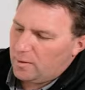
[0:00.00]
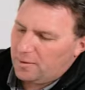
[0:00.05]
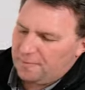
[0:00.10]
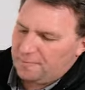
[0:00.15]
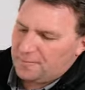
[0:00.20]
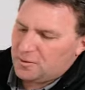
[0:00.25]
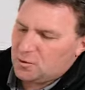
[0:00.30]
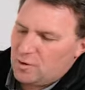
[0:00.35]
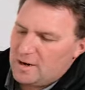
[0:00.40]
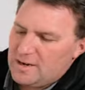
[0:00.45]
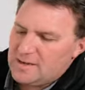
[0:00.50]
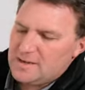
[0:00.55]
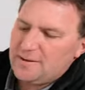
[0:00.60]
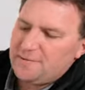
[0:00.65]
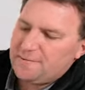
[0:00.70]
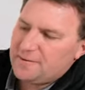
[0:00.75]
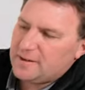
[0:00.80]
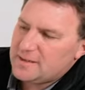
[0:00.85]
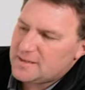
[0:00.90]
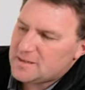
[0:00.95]
with a stretchy
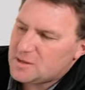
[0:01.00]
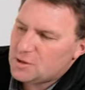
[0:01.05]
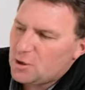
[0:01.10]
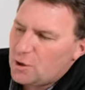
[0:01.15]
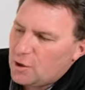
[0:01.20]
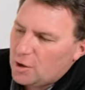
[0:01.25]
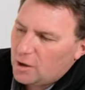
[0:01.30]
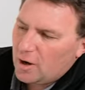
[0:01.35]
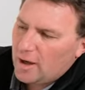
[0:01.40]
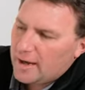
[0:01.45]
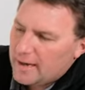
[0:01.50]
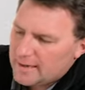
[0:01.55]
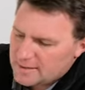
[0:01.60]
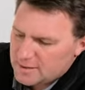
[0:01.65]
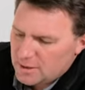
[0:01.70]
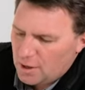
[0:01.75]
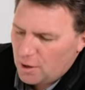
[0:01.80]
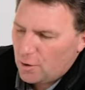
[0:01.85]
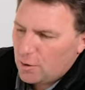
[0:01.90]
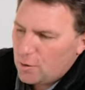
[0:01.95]
fitted skirt like
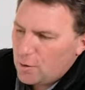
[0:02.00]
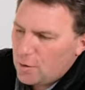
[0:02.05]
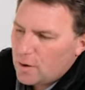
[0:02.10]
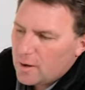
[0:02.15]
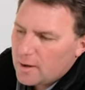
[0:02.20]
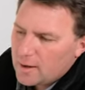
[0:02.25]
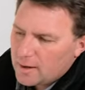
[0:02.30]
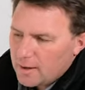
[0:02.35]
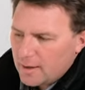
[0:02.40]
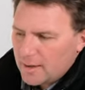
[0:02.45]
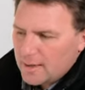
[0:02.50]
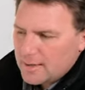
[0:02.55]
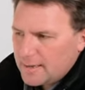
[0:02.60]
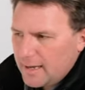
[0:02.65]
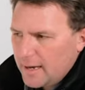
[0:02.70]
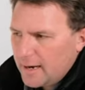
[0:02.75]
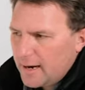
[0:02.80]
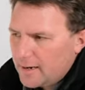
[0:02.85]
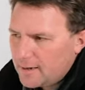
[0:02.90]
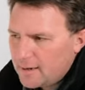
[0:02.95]
so
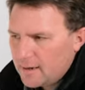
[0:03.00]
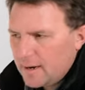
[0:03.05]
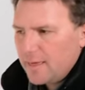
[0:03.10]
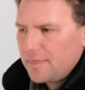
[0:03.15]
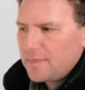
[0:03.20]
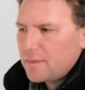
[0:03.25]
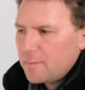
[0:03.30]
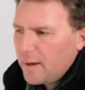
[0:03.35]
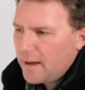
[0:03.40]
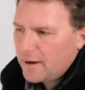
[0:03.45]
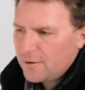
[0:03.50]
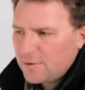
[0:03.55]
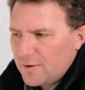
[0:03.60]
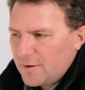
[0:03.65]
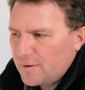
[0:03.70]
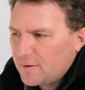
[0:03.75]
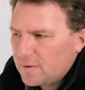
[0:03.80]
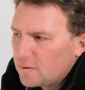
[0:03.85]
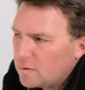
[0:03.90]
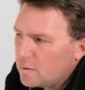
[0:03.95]
down underneath the
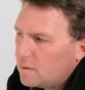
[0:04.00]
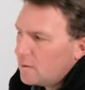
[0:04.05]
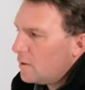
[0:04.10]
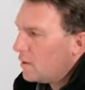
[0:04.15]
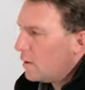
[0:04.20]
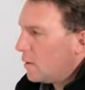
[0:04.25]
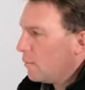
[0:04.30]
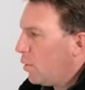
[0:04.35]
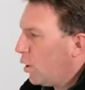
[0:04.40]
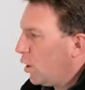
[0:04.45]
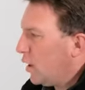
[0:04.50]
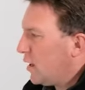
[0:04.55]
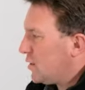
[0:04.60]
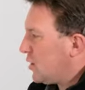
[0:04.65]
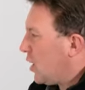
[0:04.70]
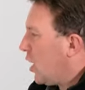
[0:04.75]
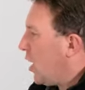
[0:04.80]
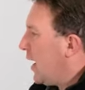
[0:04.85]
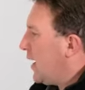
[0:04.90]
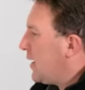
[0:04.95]
mattress. Pull it
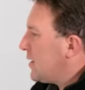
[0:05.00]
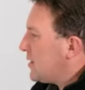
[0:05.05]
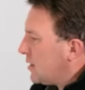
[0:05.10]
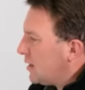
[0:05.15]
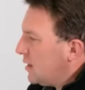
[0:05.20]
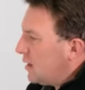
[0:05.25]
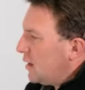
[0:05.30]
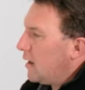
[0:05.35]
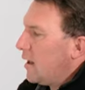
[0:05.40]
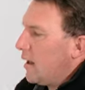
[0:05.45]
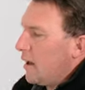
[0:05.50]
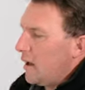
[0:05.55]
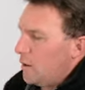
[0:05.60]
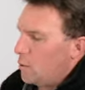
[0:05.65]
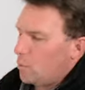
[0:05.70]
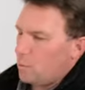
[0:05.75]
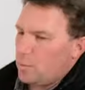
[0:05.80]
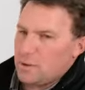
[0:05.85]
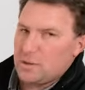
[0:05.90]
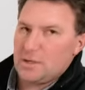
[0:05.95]
tight,
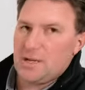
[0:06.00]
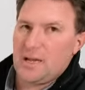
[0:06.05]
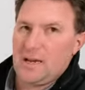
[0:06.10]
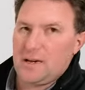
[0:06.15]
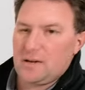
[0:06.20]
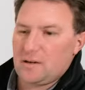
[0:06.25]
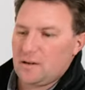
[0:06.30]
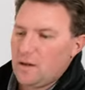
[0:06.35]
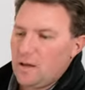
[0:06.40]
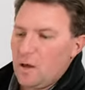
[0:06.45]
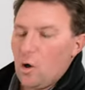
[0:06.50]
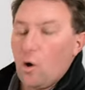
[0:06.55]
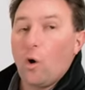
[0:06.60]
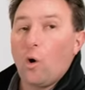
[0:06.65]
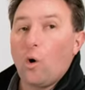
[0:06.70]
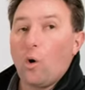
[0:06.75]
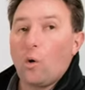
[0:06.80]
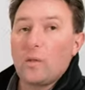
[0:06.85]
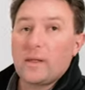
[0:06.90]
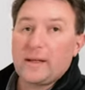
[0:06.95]
it'll protect
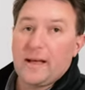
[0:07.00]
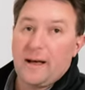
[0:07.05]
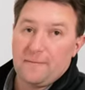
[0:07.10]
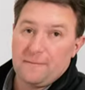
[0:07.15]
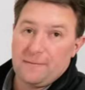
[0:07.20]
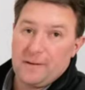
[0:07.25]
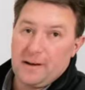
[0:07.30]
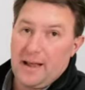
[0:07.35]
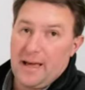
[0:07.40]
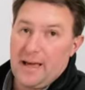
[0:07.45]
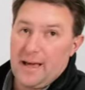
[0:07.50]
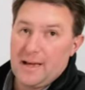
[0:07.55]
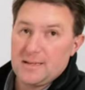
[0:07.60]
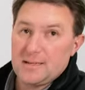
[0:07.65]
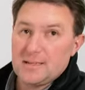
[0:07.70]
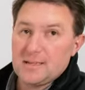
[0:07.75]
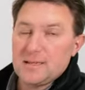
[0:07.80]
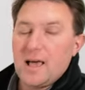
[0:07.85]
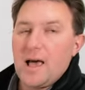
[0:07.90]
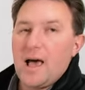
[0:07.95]
all the comfort
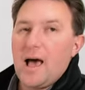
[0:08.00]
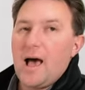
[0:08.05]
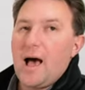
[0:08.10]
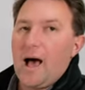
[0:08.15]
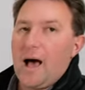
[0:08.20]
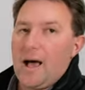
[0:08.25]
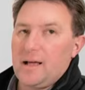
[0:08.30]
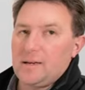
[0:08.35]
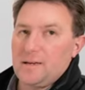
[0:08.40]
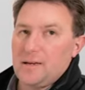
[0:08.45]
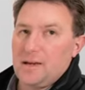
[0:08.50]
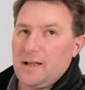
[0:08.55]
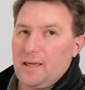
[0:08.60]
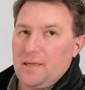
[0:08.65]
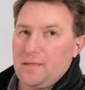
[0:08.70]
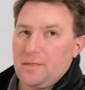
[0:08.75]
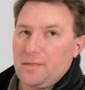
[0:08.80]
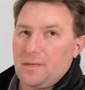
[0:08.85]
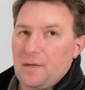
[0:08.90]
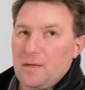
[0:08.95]
layers
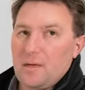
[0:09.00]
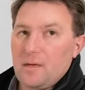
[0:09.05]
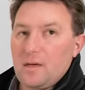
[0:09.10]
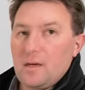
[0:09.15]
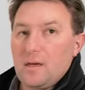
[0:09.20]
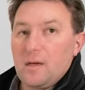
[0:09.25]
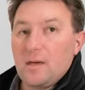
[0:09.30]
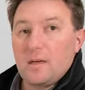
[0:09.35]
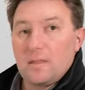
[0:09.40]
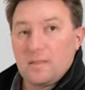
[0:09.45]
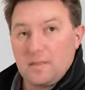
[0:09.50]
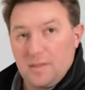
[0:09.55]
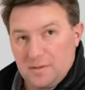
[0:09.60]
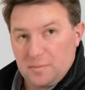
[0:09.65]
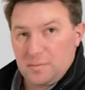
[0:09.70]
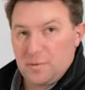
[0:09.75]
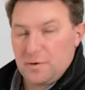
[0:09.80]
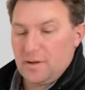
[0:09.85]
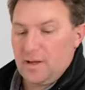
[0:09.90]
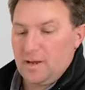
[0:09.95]
underneath this
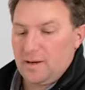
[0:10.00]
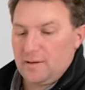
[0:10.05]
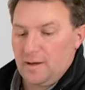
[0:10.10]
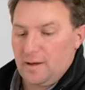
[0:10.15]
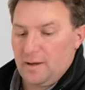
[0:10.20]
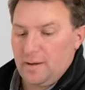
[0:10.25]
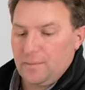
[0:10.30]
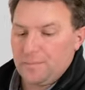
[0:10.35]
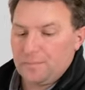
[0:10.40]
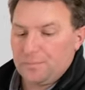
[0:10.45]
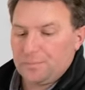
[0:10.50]
protector.